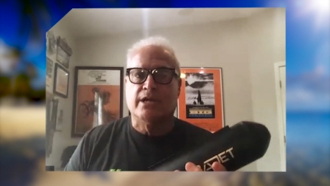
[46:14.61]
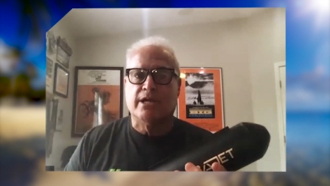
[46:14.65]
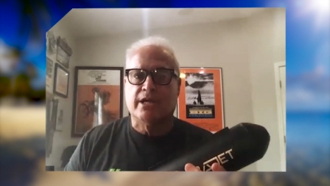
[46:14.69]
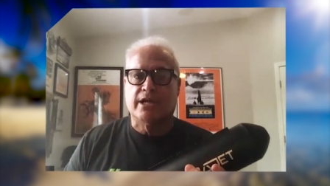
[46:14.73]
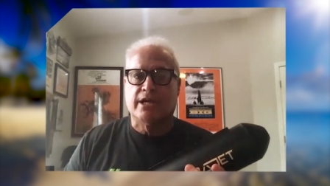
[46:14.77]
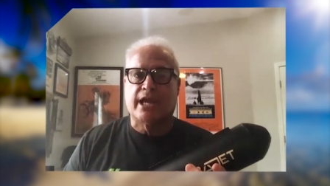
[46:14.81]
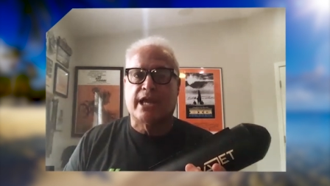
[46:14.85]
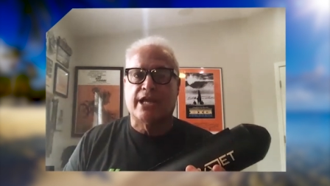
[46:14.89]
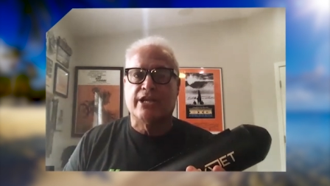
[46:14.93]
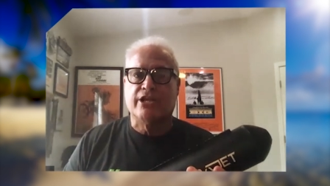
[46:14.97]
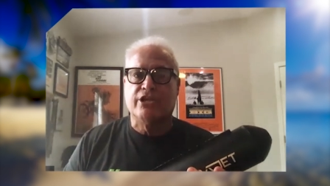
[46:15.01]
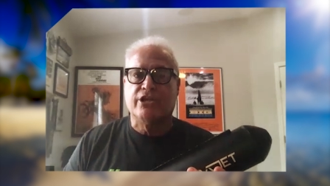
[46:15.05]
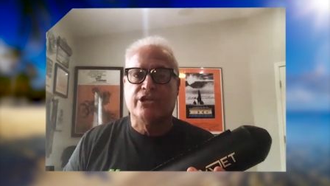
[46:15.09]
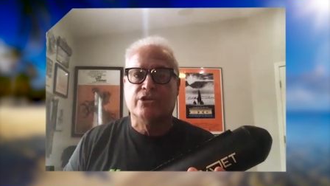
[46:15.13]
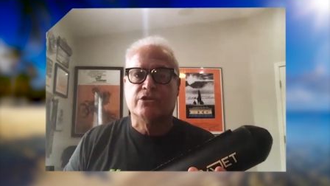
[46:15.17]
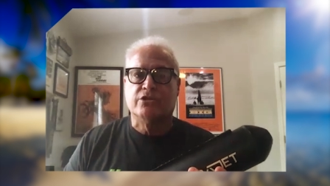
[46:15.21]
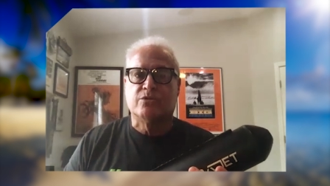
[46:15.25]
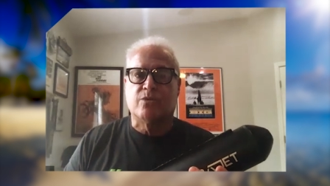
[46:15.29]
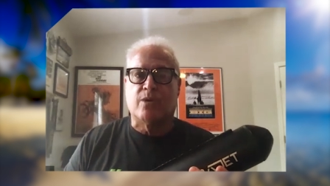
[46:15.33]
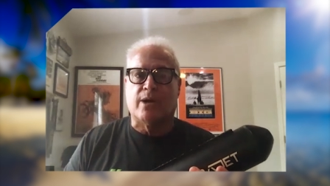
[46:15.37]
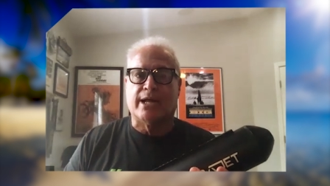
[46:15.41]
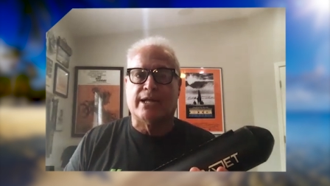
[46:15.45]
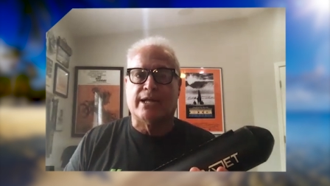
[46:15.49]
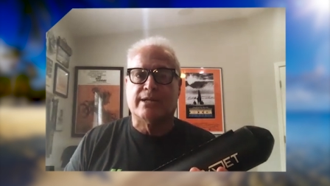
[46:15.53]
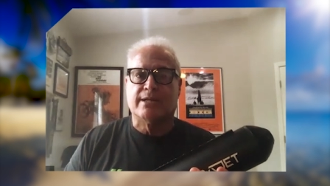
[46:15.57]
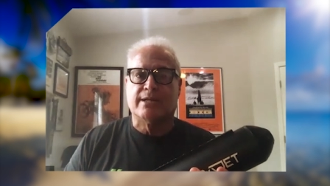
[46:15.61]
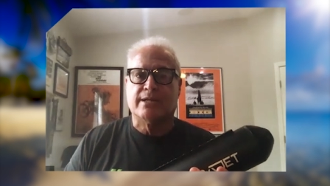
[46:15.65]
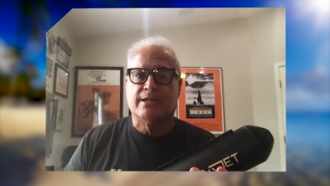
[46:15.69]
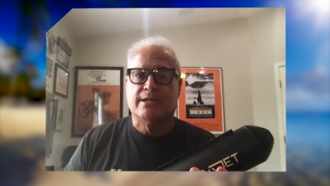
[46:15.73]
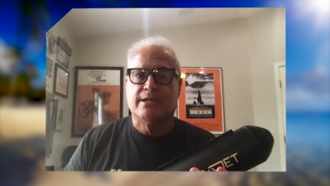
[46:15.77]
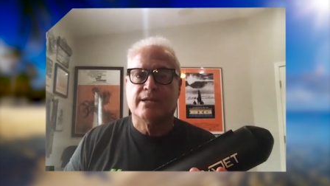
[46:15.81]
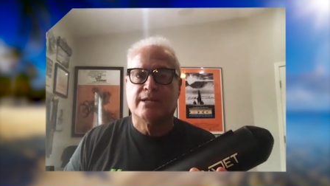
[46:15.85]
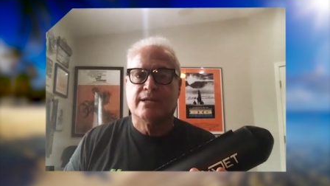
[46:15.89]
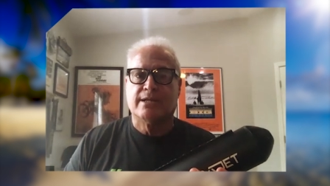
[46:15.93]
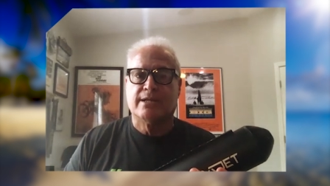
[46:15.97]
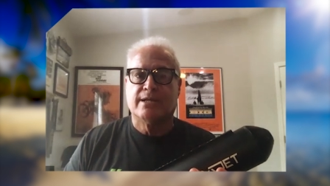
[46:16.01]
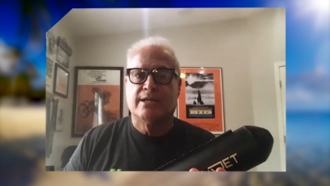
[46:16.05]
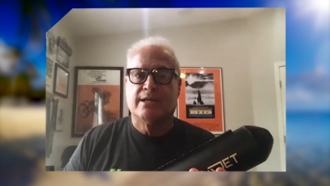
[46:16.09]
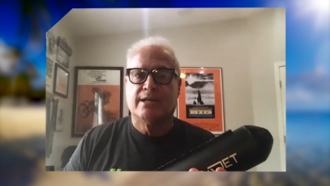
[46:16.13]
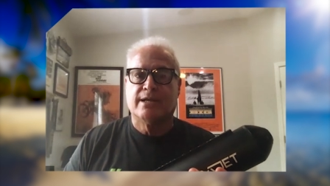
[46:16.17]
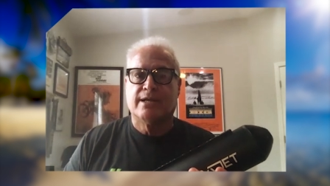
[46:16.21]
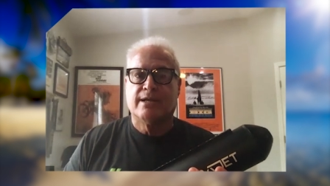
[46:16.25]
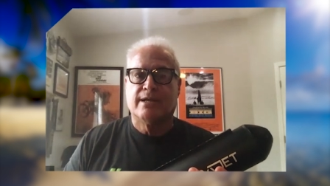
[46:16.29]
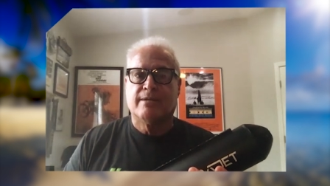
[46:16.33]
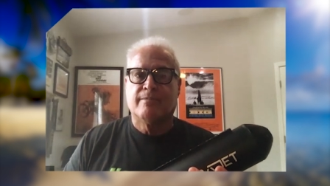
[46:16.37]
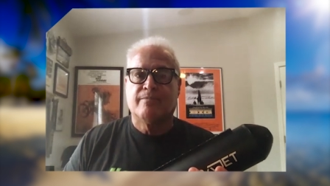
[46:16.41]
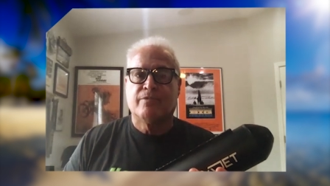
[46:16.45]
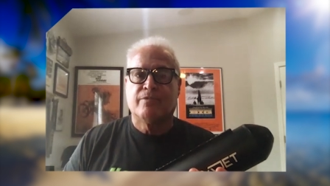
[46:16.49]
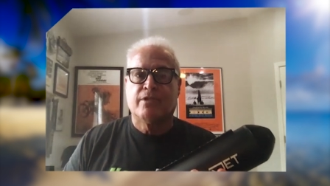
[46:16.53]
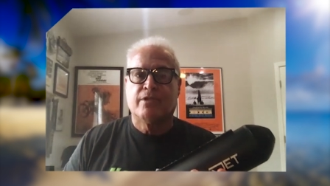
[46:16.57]
can use one.
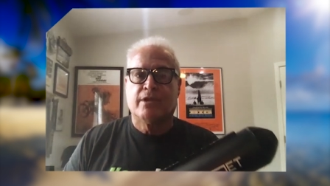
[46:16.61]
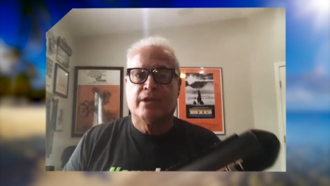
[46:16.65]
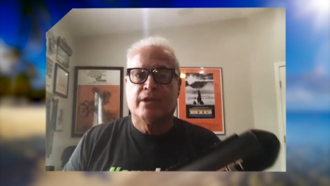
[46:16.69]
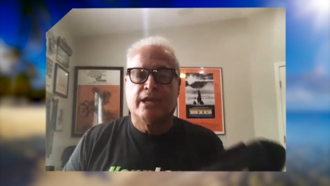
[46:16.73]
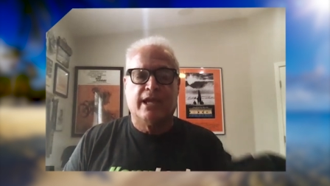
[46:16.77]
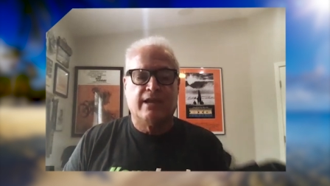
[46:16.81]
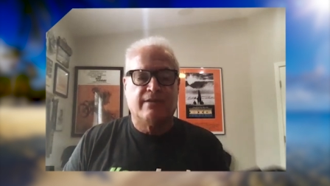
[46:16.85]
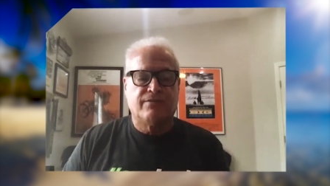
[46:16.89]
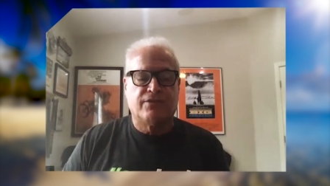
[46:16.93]
If